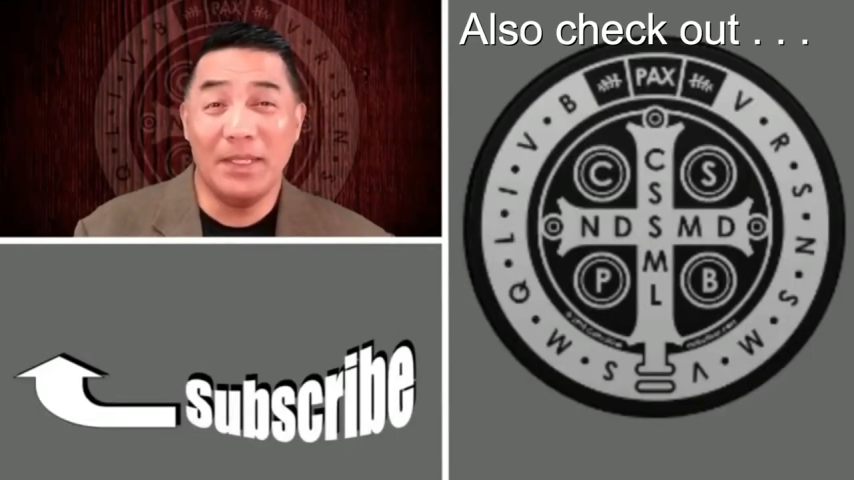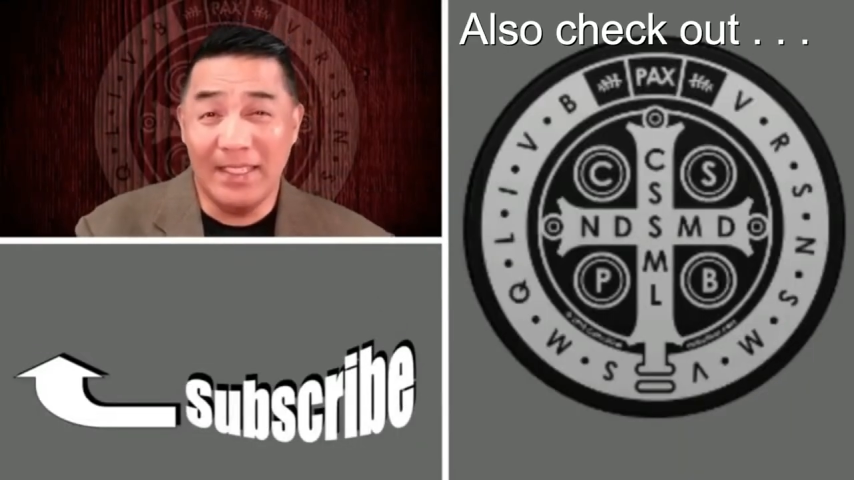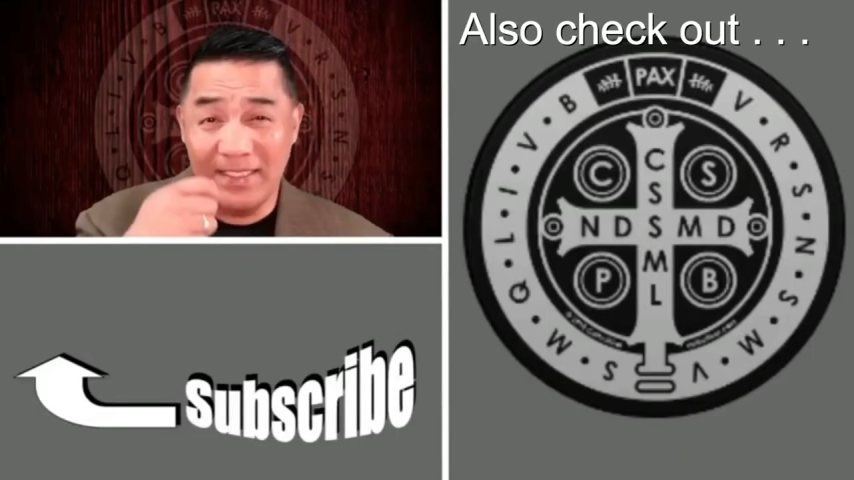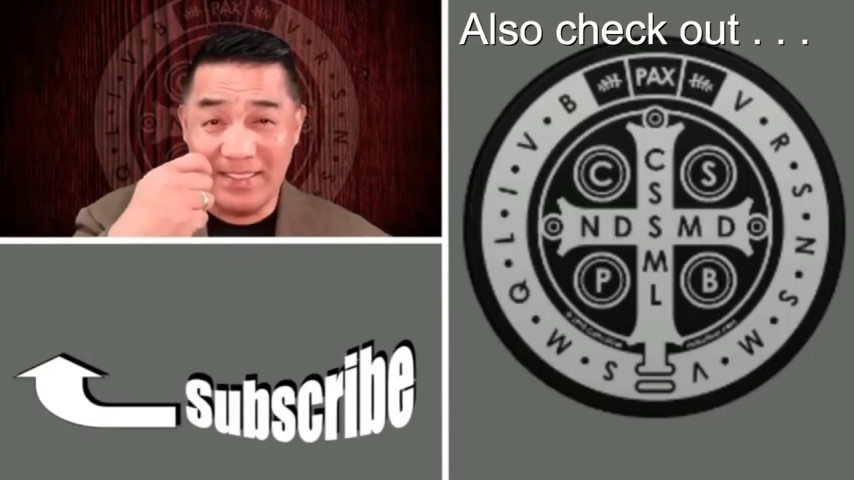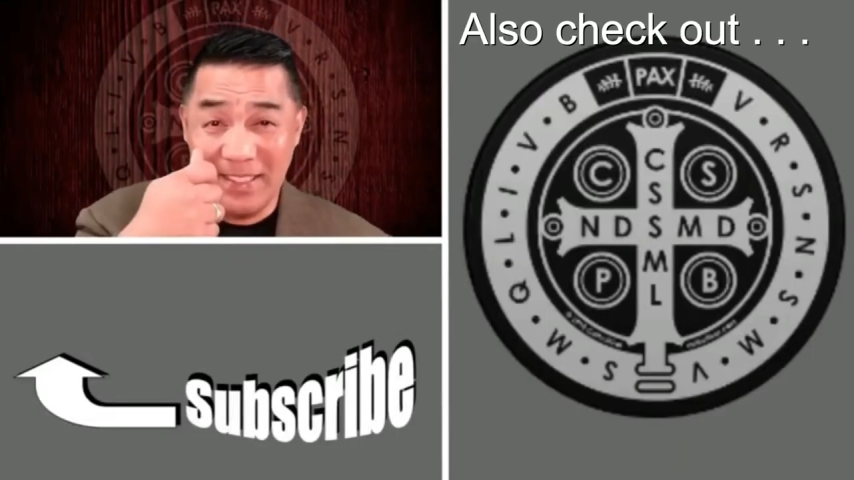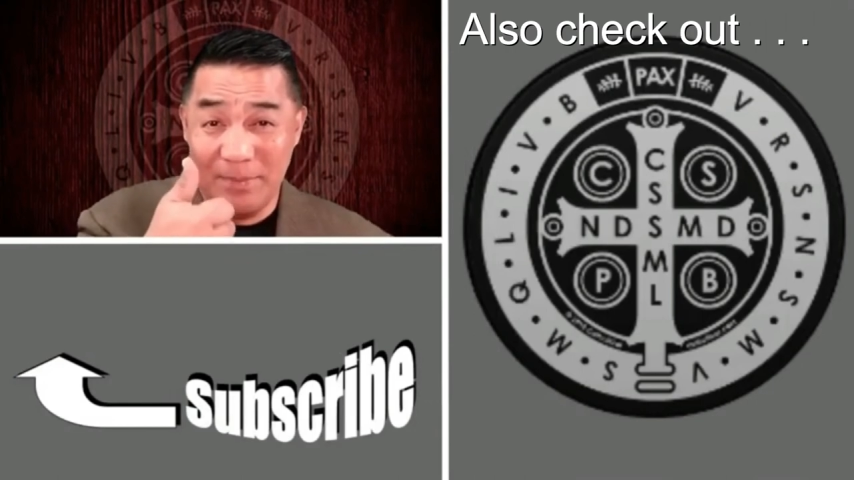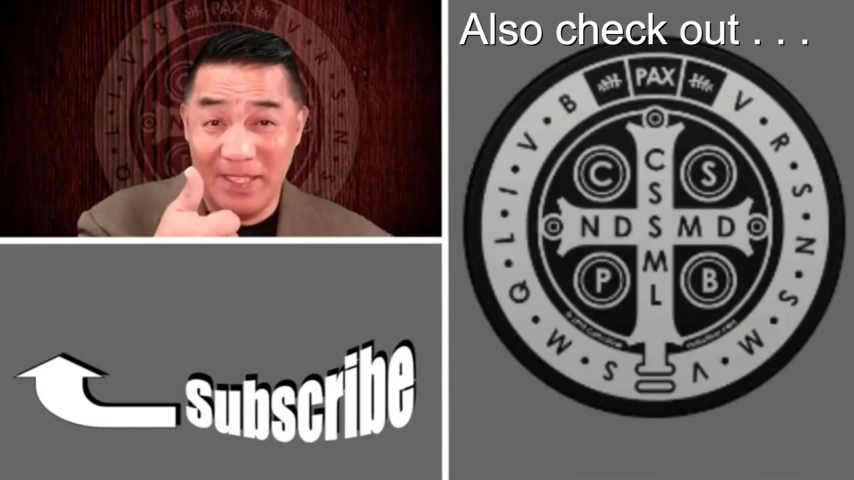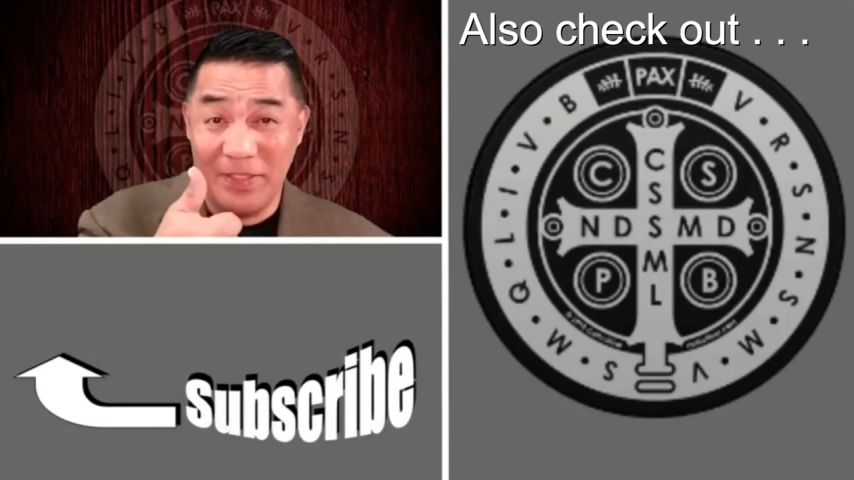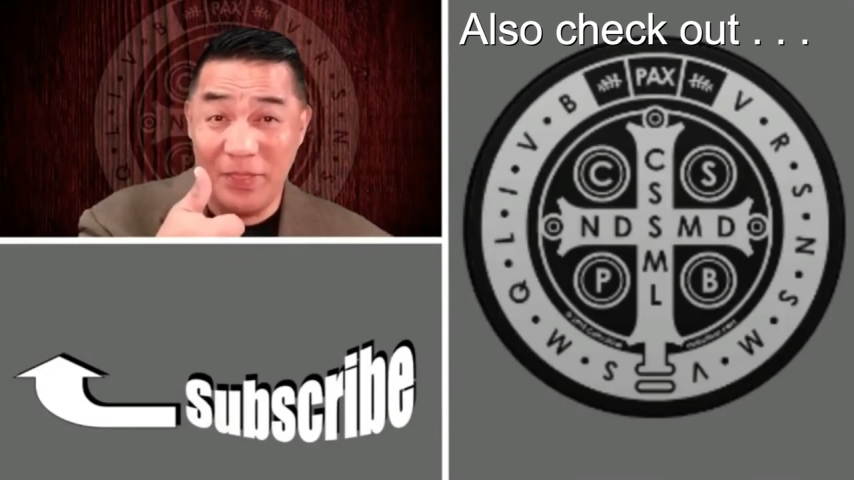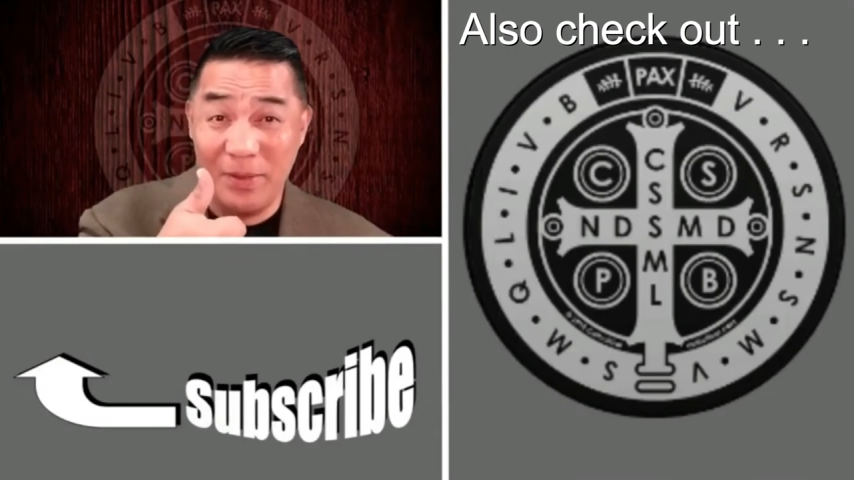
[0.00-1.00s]
please
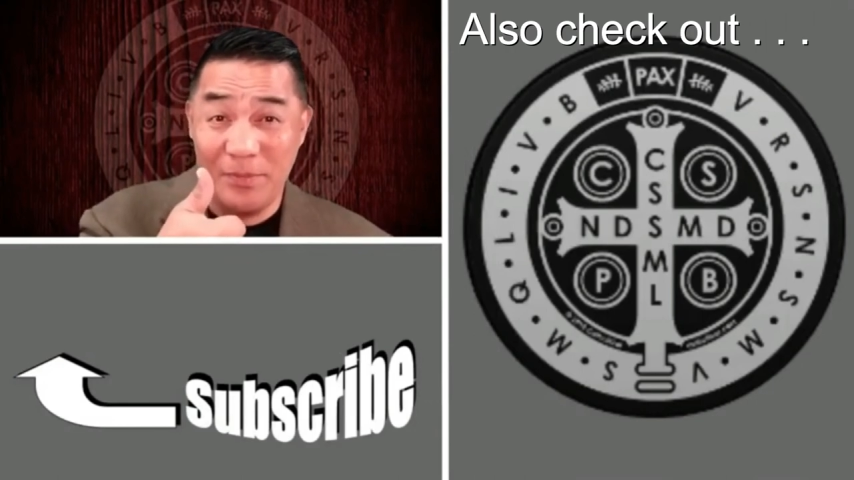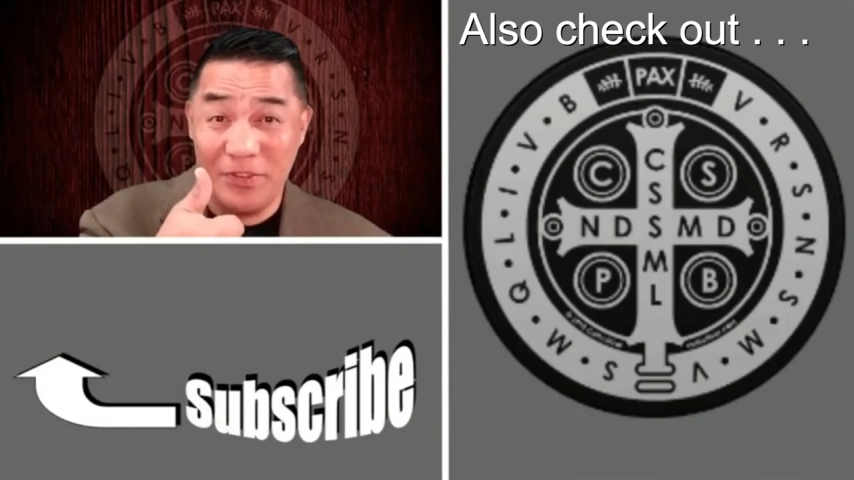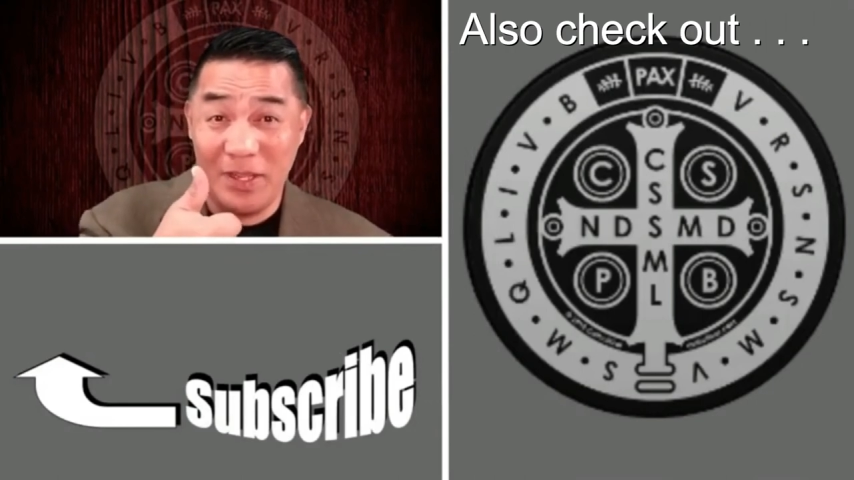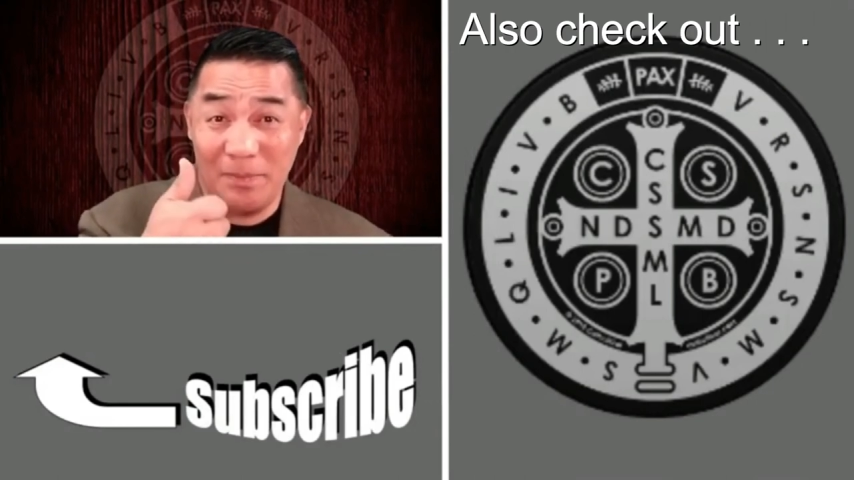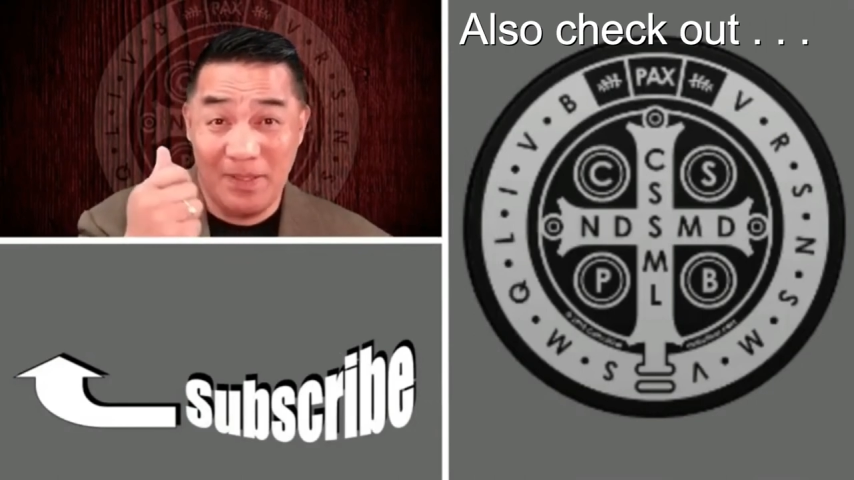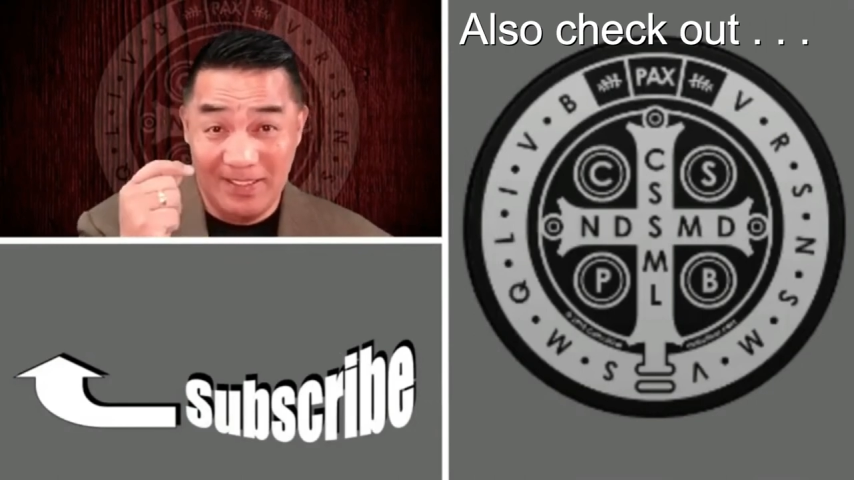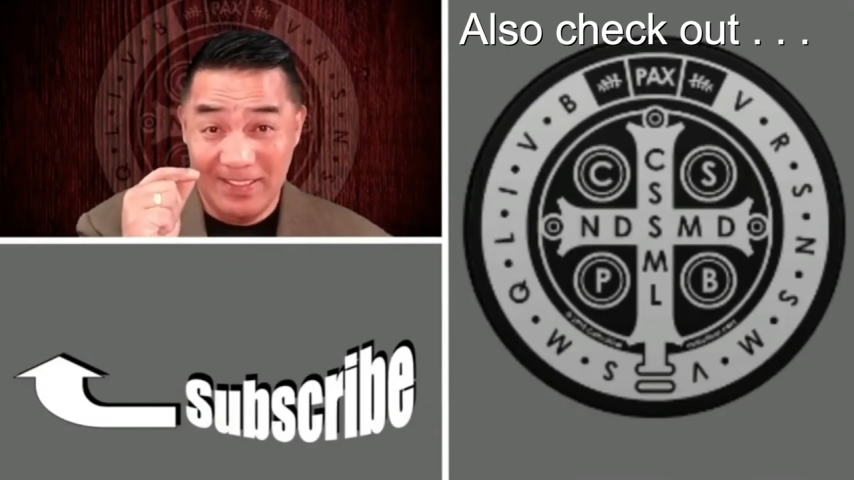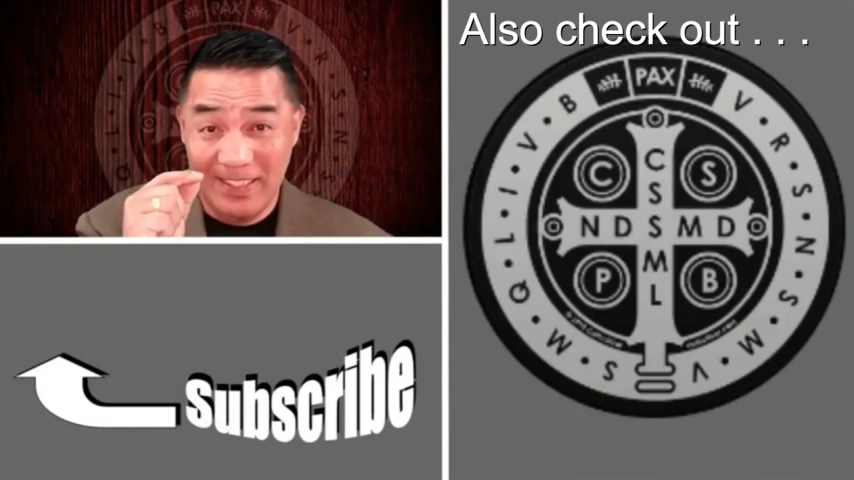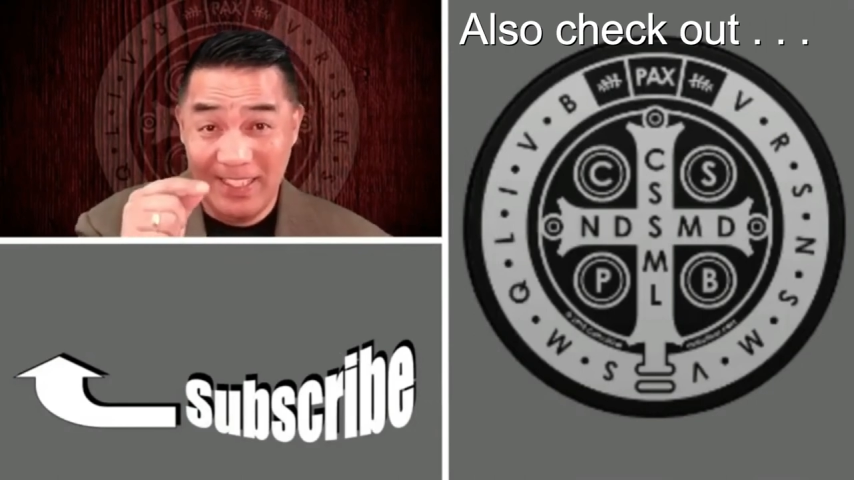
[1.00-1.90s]
give me a thumbs up,